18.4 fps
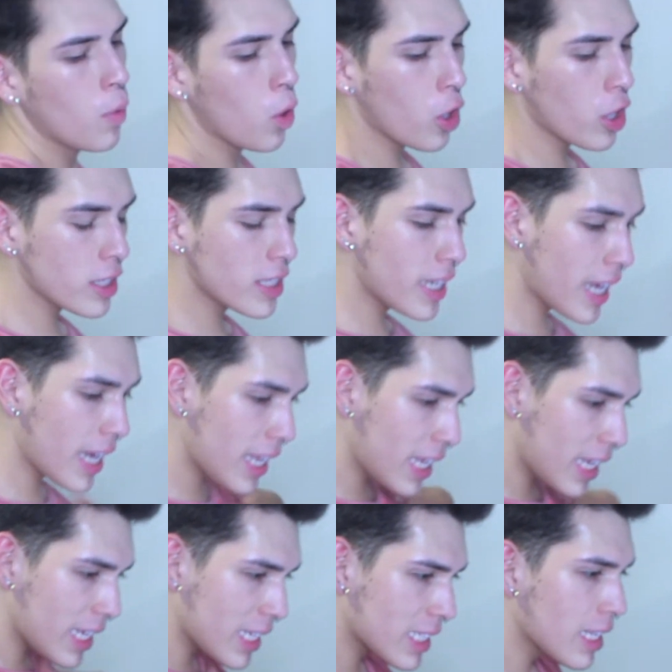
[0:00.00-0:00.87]
More
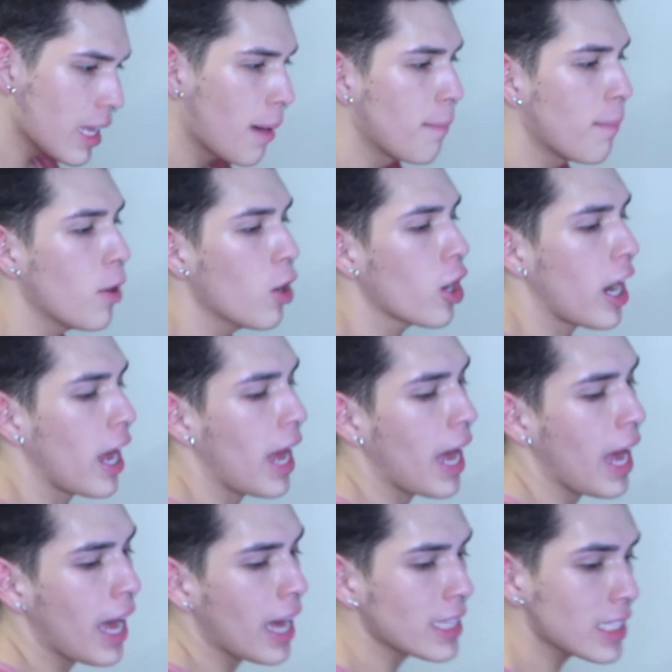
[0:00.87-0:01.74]
titties, more
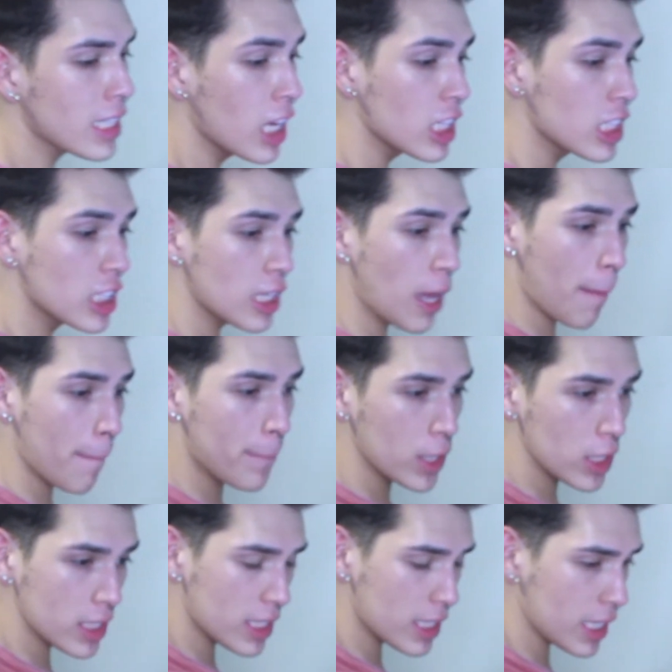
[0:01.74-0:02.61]
ass. Some
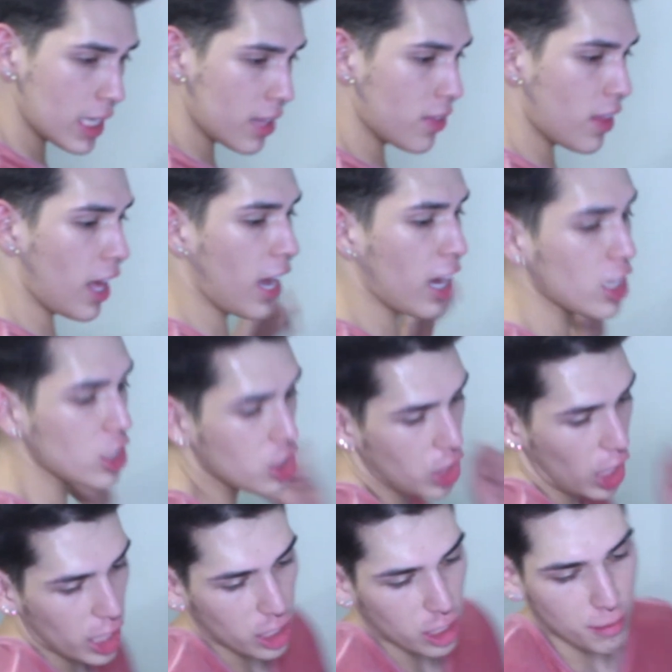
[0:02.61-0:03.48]
pussy in there.
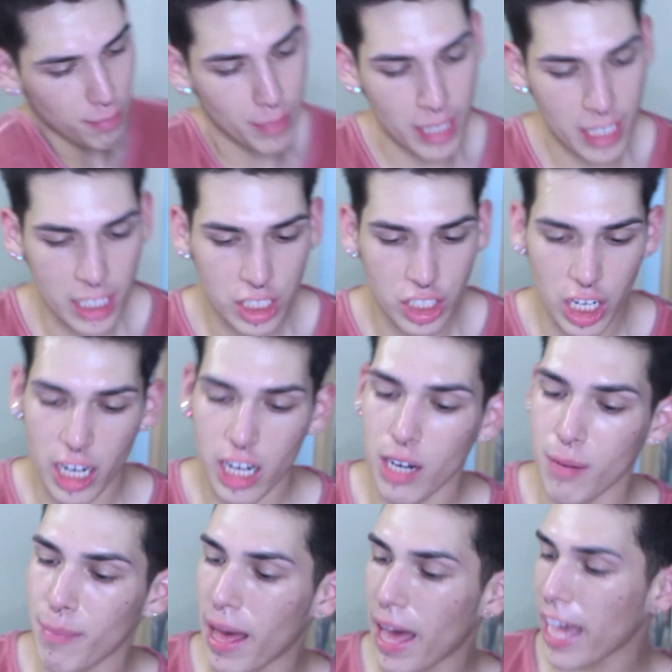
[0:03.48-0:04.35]

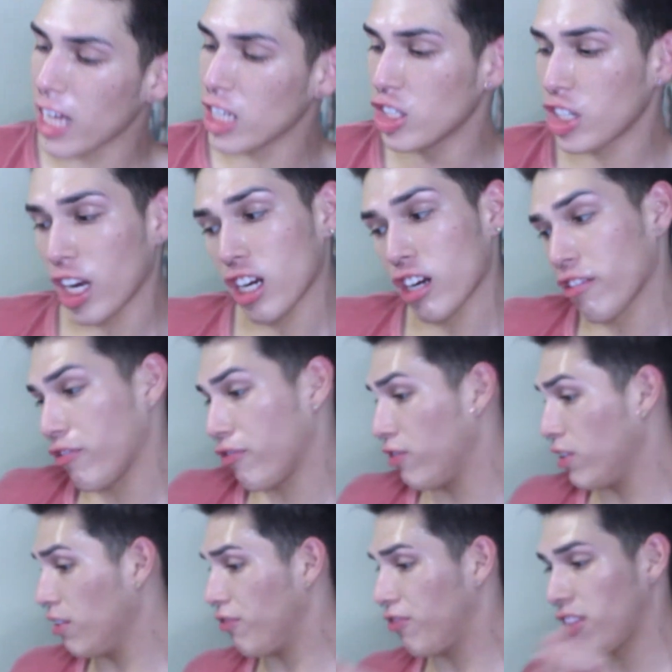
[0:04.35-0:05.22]
Jeremiah,
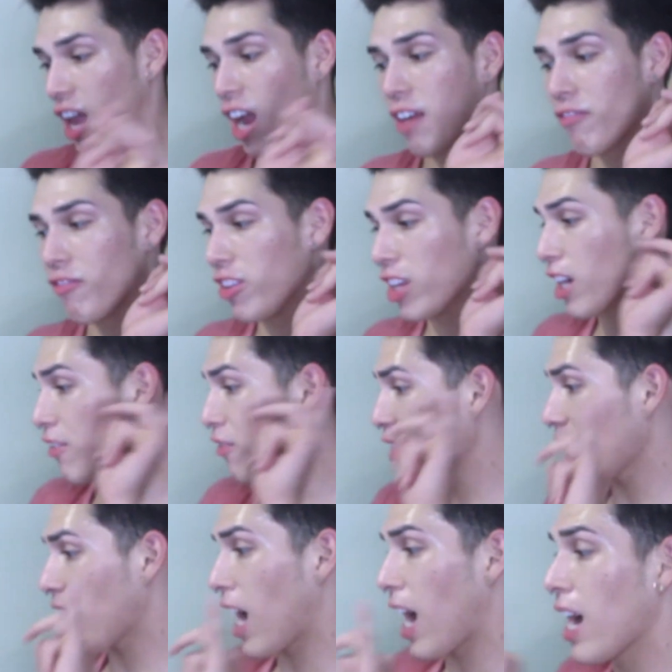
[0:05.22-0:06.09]

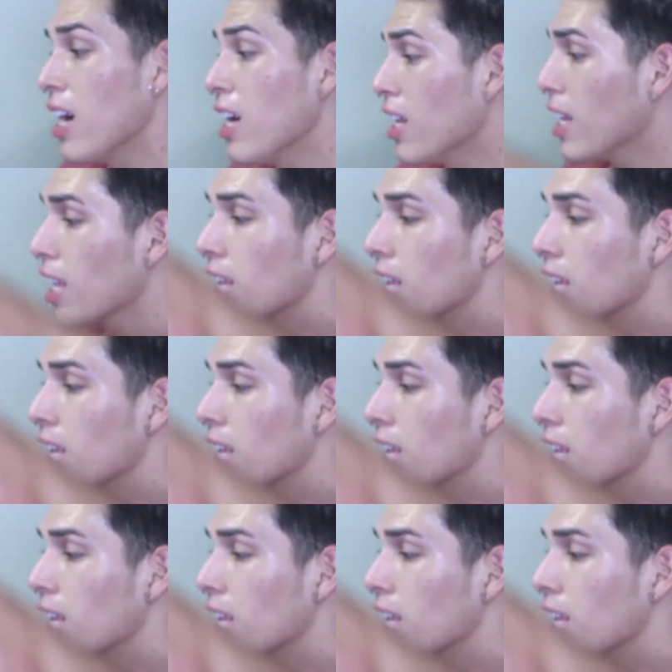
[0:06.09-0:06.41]
flick-a-flicka.